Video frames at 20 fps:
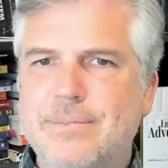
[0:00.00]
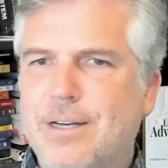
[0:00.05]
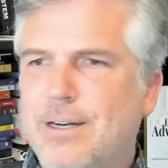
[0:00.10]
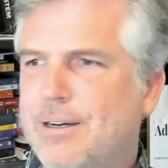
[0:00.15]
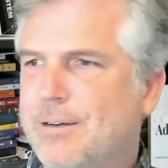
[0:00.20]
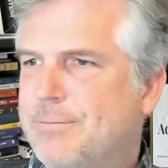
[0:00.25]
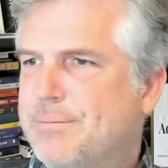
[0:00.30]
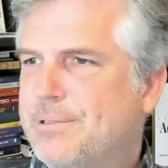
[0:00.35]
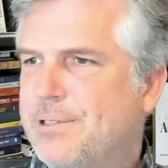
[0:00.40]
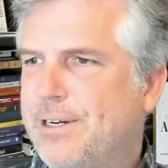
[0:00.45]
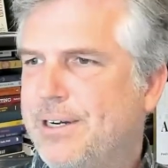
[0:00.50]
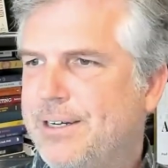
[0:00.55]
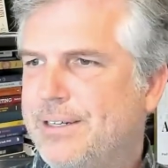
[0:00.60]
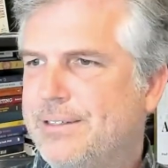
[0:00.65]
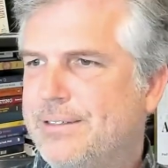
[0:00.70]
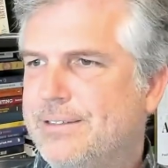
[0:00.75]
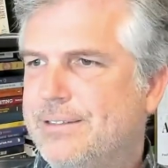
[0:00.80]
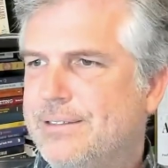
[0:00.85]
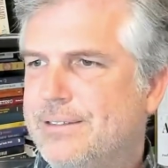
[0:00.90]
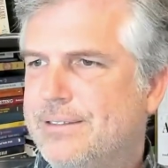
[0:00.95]
oh, sorry.
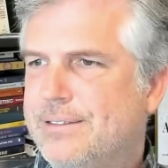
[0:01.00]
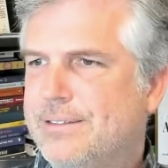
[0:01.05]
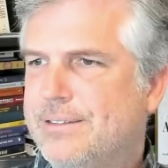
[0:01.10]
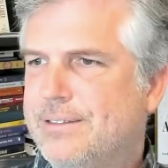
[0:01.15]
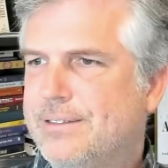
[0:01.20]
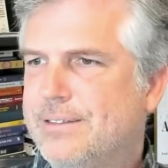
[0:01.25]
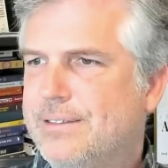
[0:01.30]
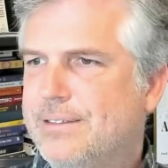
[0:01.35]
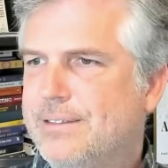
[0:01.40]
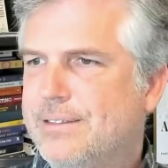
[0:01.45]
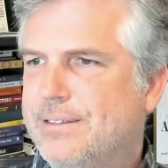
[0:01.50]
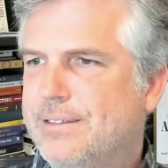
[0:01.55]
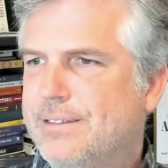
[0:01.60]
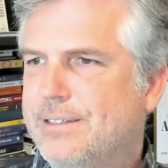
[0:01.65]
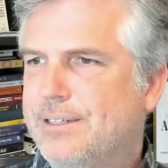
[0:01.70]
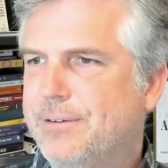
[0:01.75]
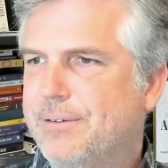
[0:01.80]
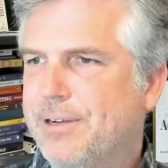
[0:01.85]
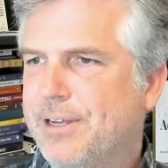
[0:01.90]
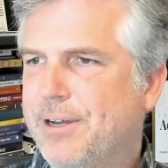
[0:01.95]

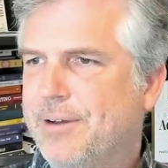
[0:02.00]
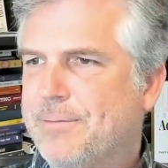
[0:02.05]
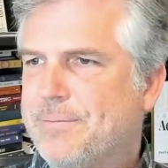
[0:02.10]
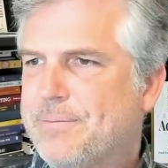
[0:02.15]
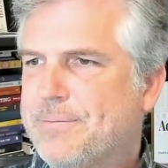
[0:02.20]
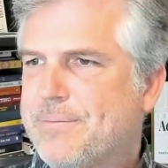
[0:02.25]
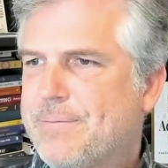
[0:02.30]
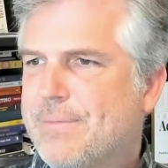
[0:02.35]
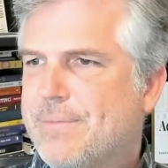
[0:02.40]
Here we go.